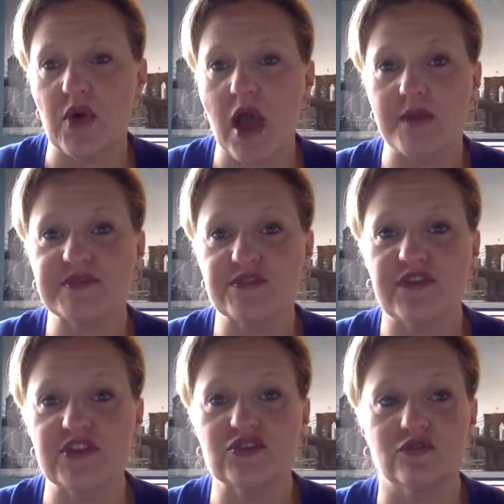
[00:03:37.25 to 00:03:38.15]

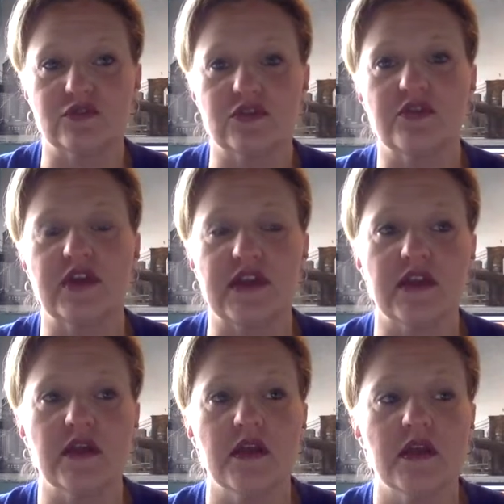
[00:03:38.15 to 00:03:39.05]
observational learning
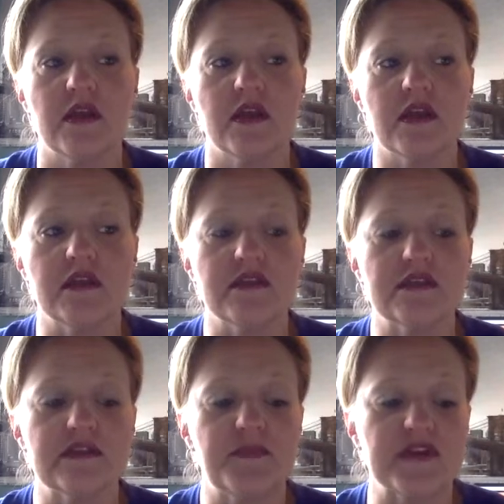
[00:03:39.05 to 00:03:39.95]
is
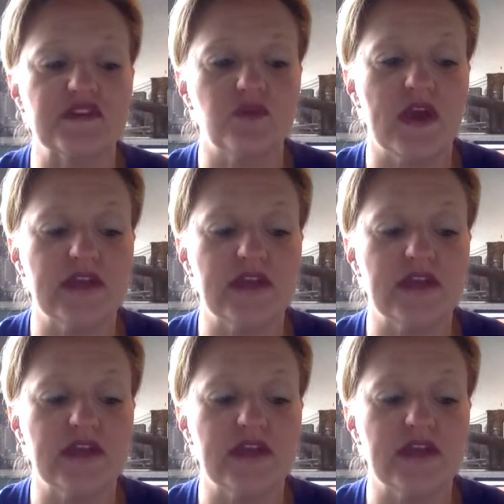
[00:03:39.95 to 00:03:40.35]
the best way